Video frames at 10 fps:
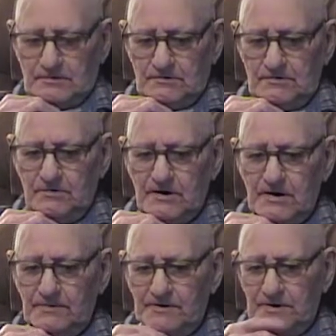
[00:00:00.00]
New
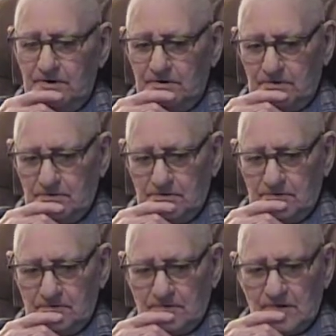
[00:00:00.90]
Haberdes
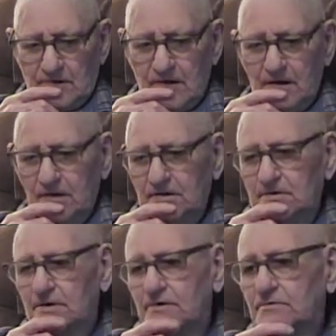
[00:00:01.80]

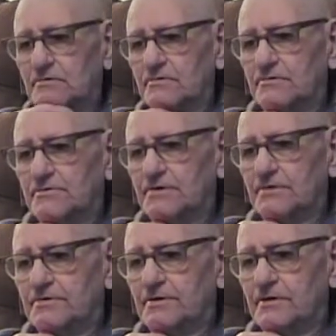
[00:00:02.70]
Island. That's where we were
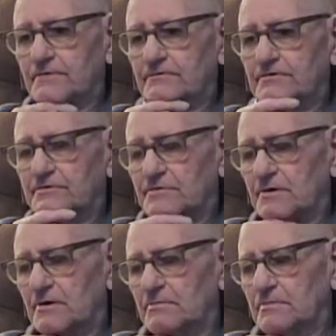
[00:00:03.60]
stationed at the first
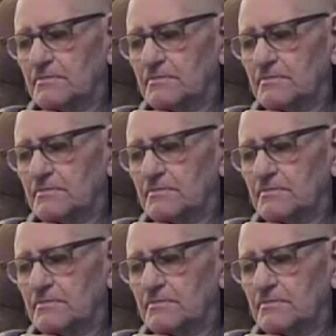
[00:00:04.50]
time.